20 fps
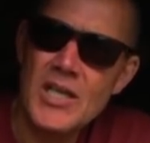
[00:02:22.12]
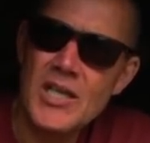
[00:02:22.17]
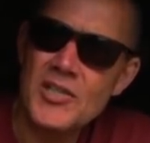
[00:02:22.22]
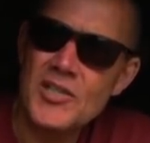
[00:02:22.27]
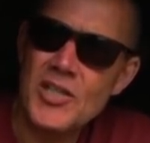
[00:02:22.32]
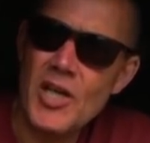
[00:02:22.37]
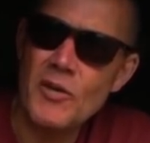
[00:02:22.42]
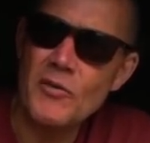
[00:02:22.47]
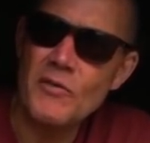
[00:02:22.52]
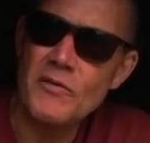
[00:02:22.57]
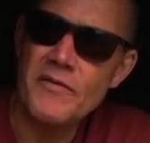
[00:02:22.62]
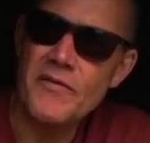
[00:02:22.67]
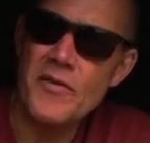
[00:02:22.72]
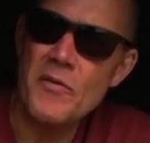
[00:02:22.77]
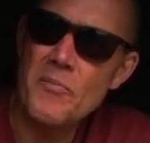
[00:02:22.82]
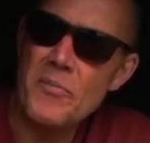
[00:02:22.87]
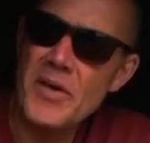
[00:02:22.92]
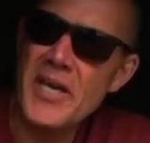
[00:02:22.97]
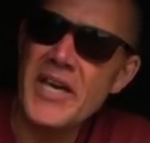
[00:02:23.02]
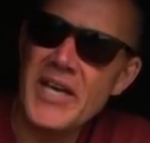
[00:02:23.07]
So for
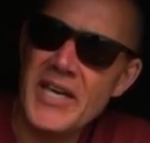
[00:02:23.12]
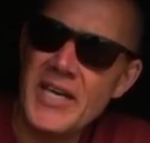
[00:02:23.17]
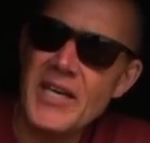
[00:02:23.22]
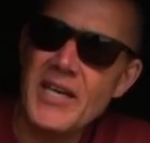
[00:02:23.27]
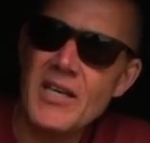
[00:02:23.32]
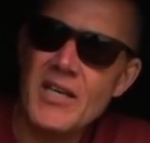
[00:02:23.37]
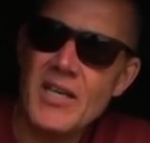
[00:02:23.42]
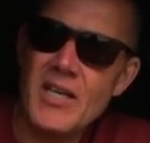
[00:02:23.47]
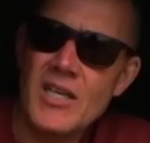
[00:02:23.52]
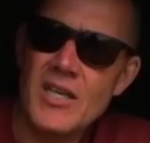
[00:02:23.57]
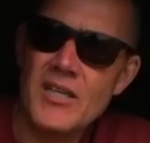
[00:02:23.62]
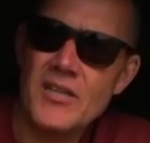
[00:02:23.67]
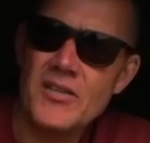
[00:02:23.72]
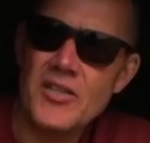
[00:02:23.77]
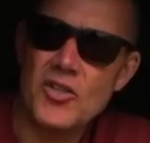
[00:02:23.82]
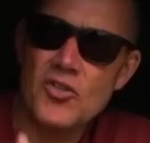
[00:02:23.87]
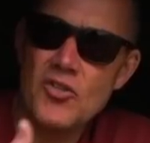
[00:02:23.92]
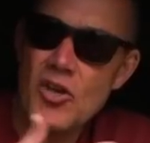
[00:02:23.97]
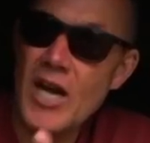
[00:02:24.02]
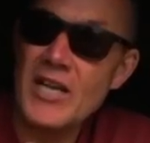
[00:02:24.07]
me,
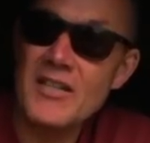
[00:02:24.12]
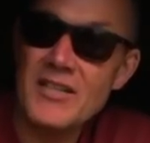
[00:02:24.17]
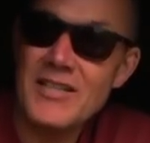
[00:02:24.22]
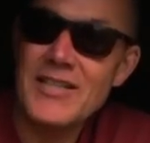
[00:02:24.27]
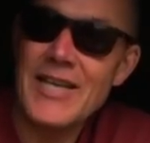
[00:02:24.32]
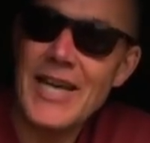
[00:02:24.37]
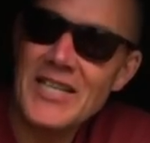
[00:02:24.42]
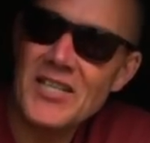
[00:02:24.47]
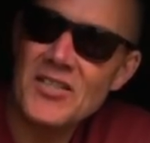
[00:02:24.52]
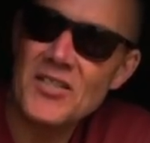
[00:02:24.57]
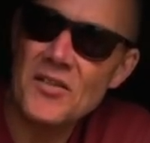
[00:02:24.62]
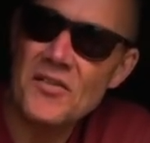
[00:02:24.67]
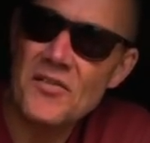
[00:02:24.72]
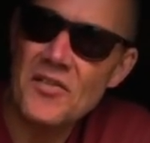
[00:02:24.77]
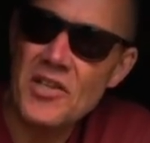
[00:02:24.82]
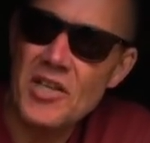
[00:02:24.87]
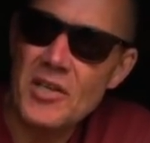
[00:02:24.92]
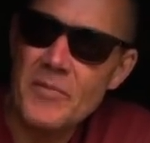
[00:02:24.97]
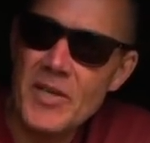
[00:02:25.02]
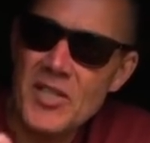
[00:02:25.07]
the tried and tested
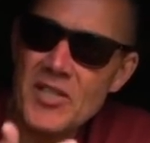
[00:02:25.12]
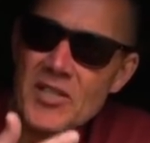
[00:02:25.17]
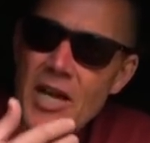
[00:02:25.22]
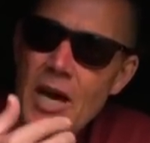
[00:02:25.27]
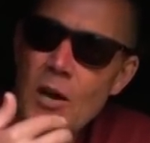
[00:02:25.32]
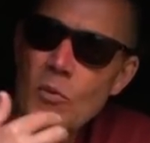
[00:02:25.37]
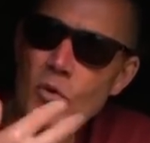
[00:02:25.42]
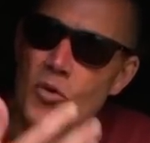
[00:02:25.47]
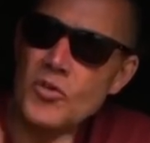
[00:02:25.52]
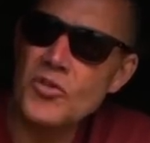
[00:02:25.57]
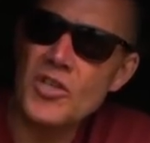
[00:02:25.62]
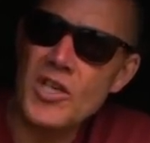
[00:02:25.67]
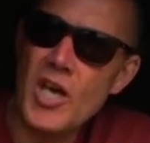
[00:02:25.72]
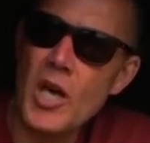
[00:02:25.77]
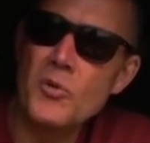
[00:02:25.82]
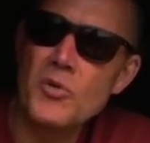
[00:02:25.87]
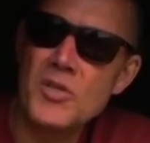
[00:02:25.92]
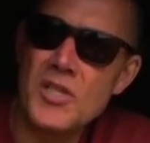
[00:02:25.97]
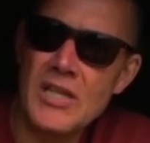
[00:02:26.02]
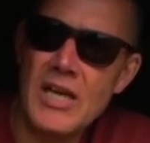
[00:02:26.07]
theme is that I wouldn't
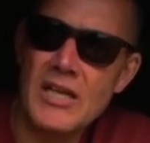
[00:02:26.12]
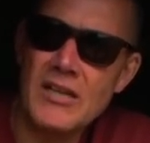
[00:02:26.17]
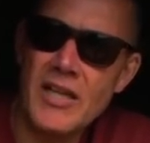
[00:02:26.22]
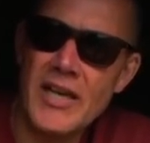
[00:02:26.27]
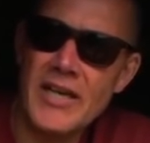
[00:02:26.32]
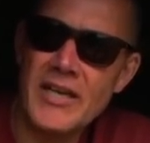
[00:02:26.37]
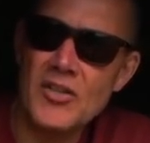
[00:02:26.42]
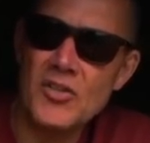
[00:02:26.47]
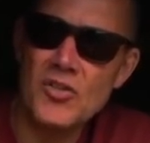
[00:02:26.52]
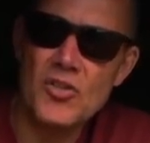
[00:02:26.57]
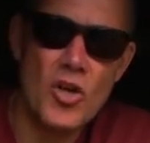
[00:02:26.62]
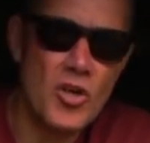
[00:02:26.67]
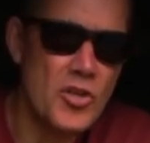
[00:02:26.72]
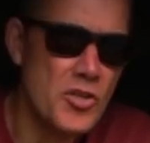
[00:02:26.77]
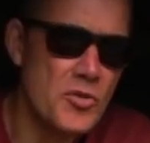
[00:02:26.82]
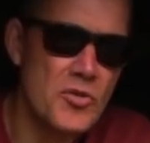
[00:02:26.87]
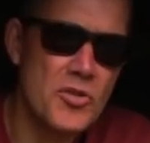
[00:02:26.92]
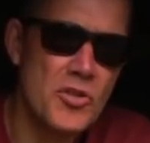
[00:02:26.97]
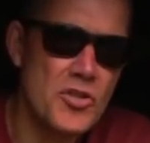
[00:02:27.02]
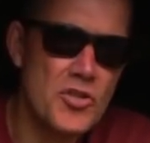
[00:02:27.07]
go to that lake and start
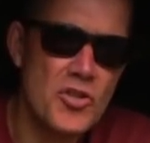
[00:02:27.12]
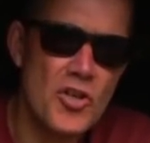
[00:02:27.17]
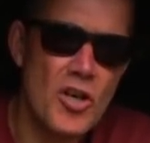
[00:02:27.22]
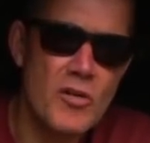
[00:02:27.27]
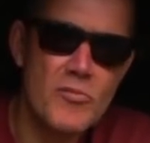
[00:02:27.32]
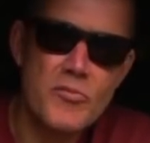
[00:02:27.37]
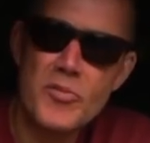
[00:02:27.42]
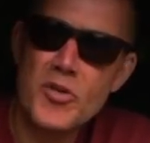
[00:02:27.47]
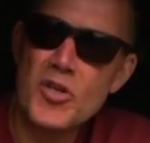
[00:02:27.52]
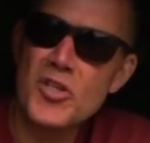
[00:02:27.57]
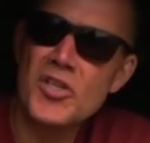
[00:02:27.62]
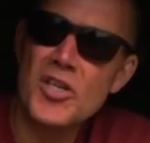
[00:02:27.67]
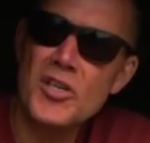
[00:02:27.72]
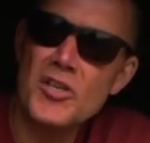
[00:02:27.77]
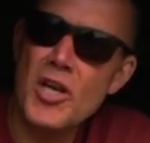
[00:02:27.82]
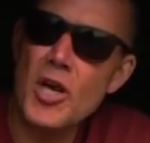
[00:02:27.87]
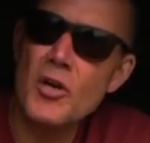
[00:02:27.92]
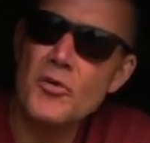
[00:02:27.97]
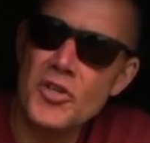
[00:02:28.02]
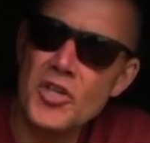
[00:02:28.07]
using the German because I
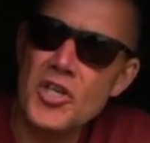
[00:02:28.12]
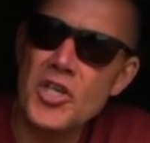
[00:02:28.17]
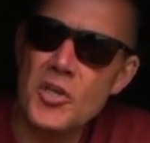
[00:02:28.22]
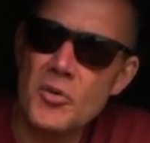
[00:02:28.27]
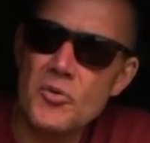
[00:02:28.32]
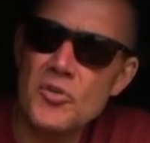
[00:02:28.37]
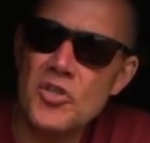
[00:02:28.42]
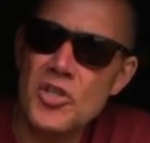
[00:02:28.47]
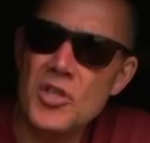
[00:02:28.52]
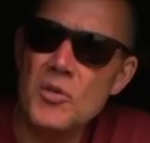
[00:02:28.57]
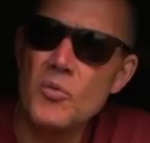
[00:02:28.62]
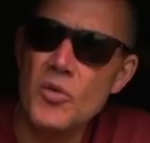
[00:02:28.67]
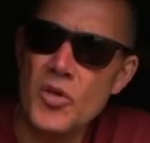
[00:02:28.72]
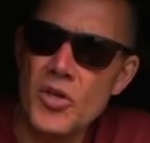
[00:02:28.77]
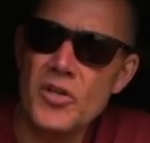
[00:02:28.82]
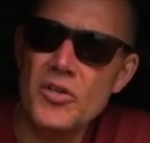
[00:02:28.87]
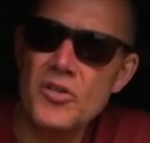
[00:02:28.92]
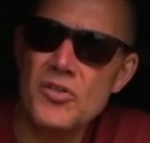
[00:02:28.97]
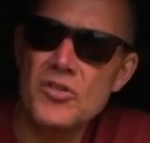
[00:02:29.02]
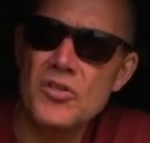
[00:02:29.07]
know the QC
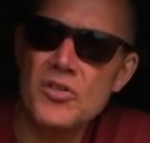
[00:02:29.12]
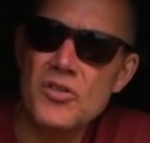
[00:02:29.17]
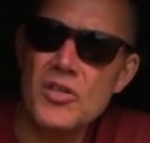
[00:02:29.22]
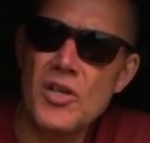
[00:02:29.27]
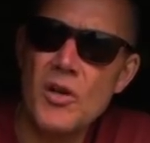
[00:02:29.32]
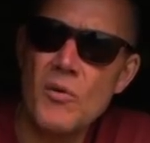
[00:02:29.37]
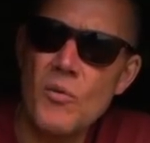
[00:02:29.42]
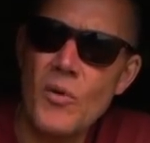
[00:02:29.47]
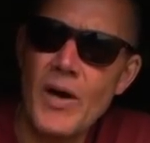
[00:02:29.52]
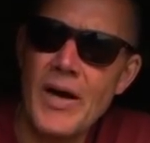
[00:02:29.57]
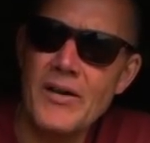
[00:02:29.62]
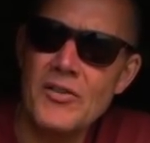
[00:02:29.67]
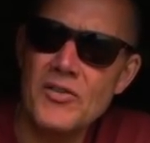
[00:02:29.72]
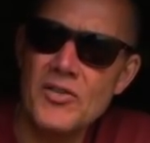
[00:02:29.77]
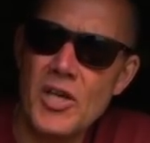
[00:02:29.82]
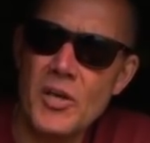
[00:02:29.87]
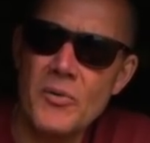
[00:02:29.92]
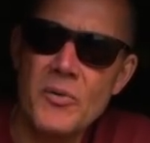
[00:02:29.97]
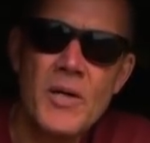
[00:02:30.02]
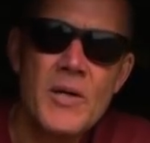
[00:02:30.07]
works so well.
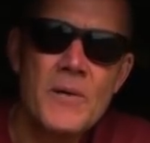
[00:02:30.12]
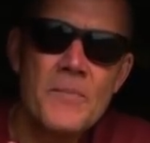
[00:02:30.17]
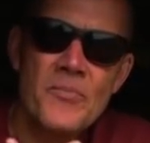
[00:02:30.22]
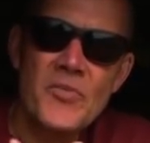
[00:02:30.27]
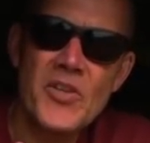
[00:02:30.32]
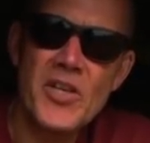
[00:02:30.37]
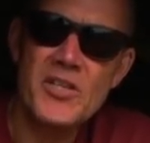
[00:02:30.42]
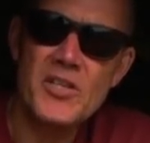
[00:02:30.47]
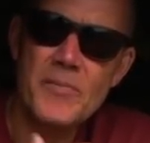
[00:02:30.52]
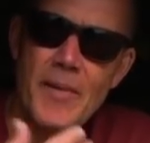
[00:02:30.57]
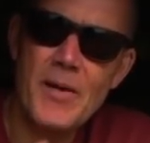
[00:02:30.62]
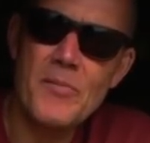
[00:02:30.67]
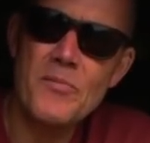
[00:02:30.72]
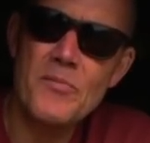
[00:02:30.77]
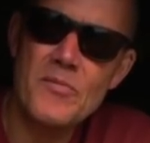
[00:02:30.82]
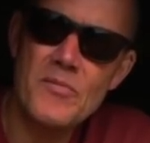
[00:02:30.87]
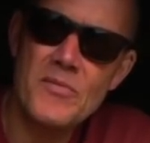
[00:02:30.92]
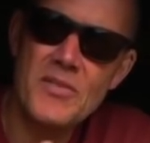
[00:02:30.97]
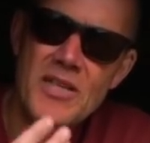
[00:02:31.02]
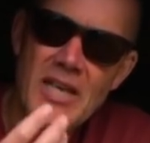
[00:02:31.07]
So it's about
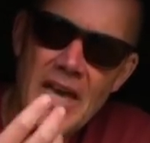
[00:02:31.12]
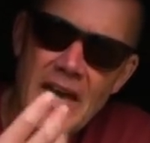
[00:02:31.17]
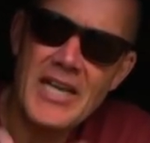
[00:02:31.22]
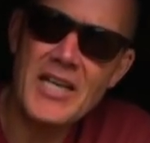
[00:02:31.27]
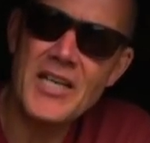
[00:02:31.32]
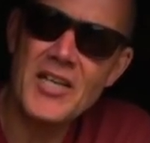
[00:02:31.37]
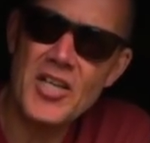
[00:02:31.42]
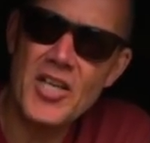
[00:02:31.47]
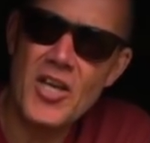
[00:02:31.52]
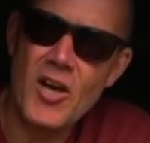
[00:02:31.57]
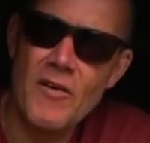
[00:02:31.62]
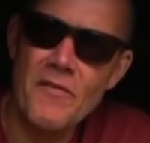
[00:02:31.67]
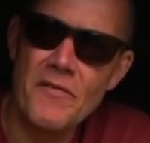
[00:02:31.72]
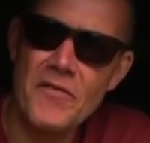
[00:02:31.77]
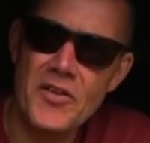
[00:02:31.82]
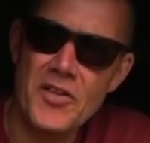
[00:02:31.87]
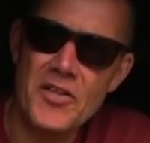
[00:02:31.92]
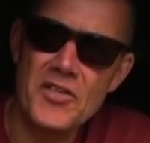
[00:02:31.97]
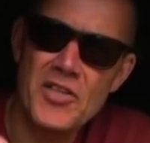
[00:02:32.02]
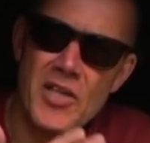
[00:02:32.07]
gaining the
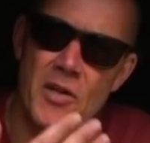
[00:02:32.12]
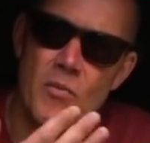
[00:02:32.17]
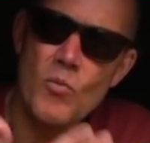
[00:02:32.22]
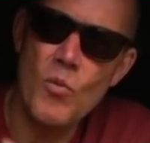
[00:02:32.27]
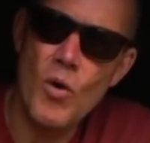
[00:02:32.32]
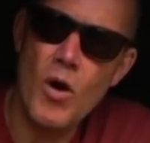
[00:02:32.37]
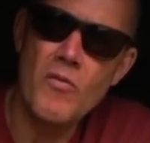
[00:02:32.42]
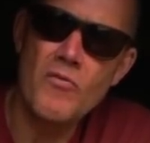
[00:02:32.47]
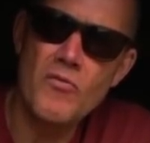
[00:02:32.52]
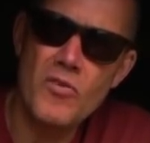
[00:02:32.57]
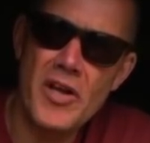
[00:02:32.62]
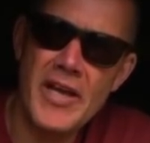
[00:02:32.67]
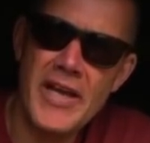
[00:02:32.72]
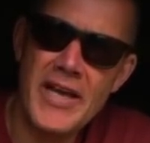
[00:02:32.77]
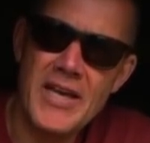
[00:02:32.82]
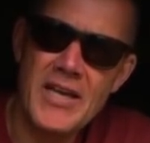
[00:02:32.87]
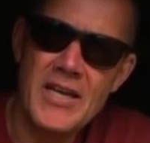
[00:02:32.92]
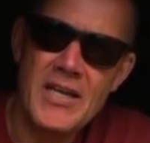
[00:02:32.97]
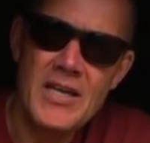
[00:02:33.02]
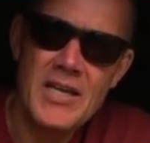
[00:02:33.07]
confidence in one
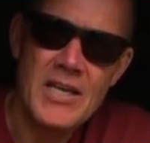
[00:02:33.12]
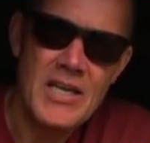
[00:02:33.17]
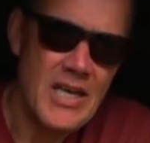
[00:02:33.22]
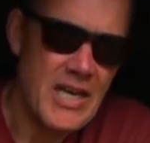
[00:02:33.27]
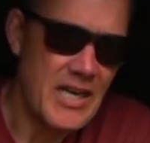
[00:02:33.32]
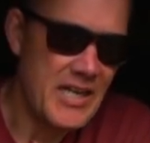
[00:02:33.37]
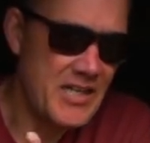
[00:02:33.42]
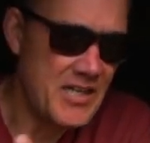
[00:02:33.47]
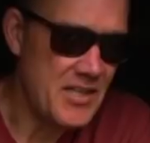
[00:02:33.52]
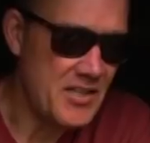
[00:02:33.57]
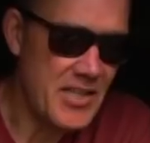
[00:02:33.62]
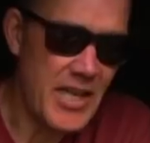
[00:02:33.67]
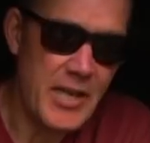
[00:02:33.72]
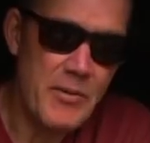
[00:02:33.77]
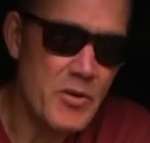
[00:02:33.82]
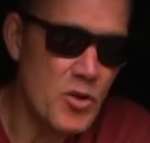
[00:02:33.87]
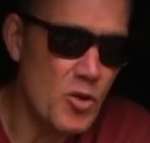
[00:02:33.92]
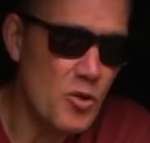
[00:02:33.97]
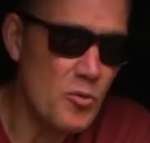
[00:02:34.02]
rig, and it's the same with